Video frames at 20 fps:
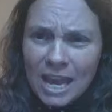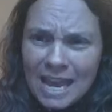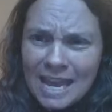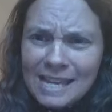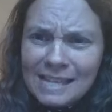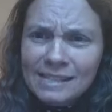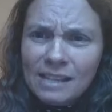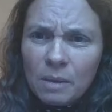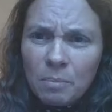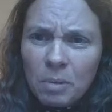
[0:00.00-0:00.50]

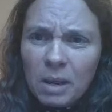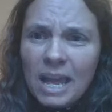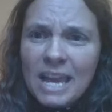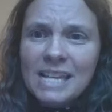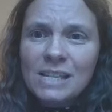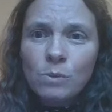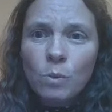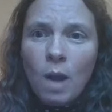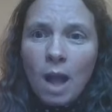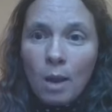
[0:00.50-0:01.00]
is a
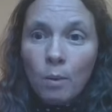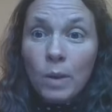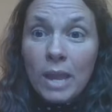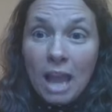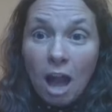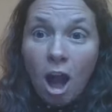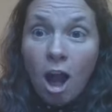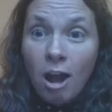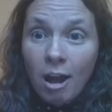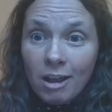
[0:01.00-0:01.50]
place where
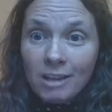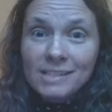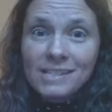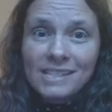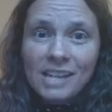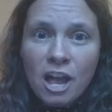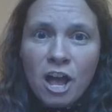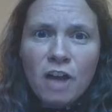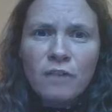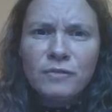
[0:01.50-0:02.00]
we are
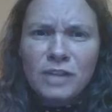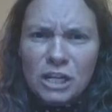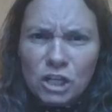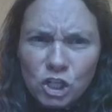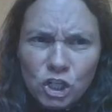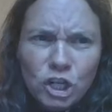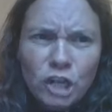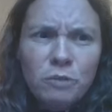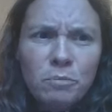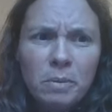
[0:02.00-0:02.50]
served. It
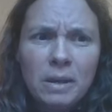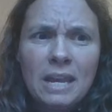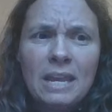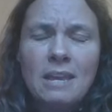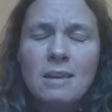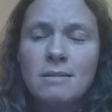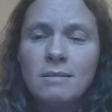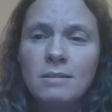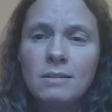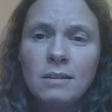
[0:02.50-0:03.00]
should
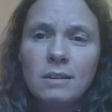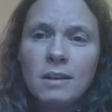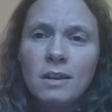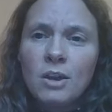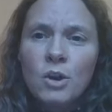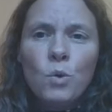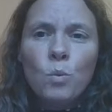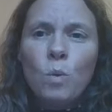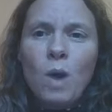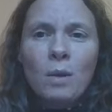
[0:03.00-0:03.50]
be.
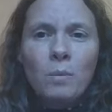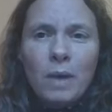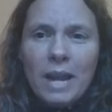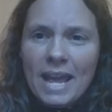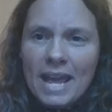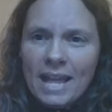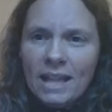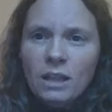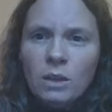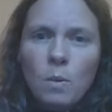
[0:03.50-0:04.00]
When
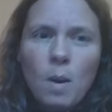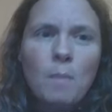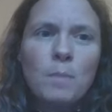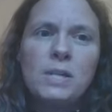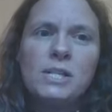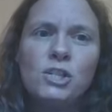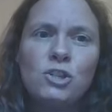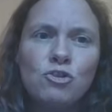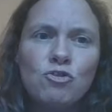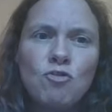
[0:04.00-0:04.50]
we're ill, when
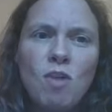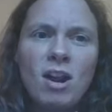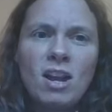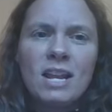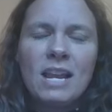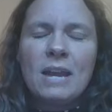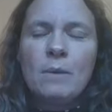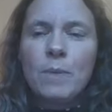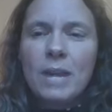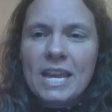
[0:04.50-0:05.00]
we're
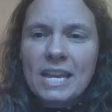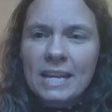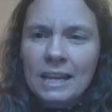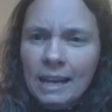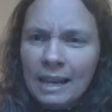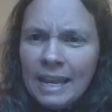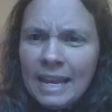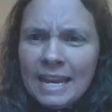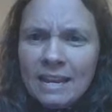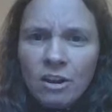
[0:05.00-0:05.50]
struggling, we
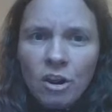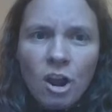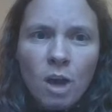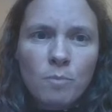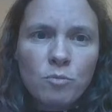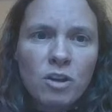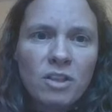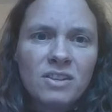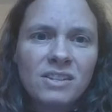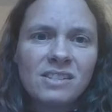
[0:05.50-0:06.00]
can lean on our
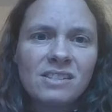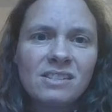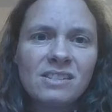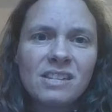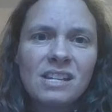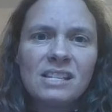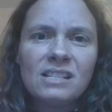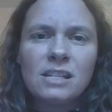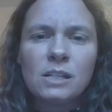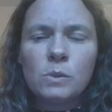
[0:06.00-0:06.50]
brothers and
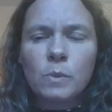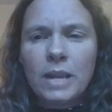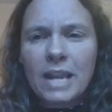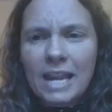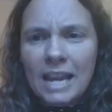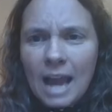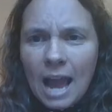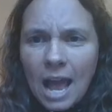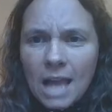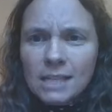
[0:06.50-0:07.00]
sisters. We
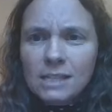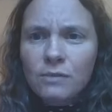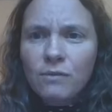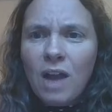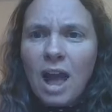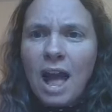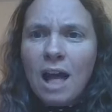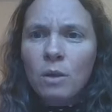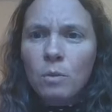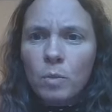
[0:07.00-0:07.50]
can ask for
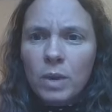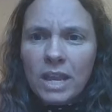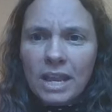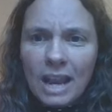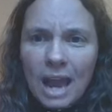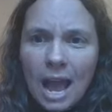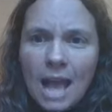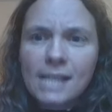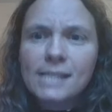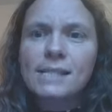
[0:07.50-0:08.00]
help. We
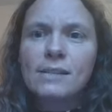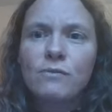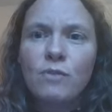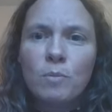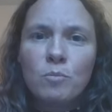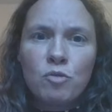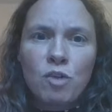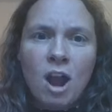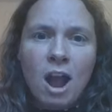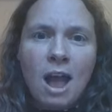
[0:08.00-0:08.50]
can ask for
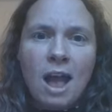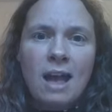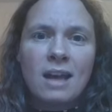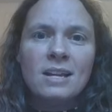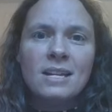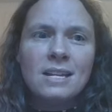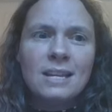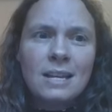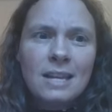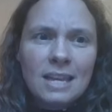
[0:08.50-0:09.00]
prayer.
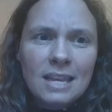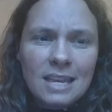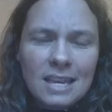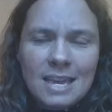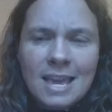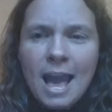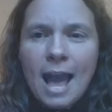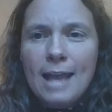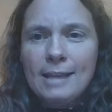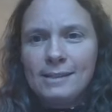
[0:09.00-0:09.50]

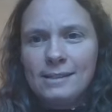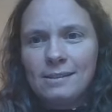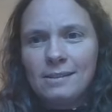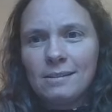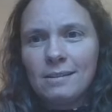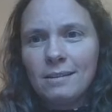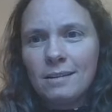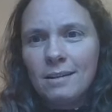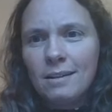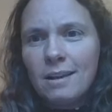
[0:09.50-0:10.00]

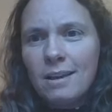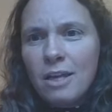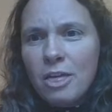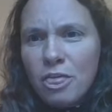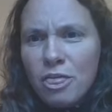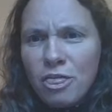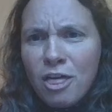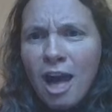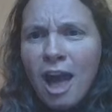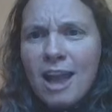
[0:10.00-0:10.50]
Yes,
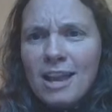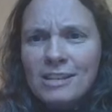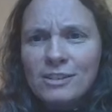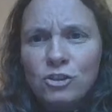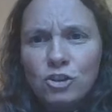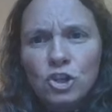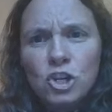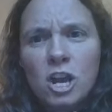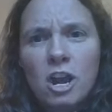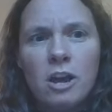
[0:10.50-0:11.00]
that is
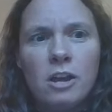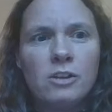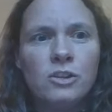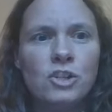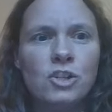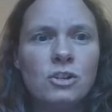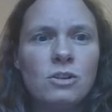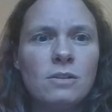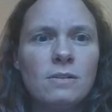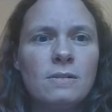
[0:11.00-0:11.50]

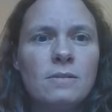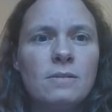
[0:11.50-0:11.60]
church.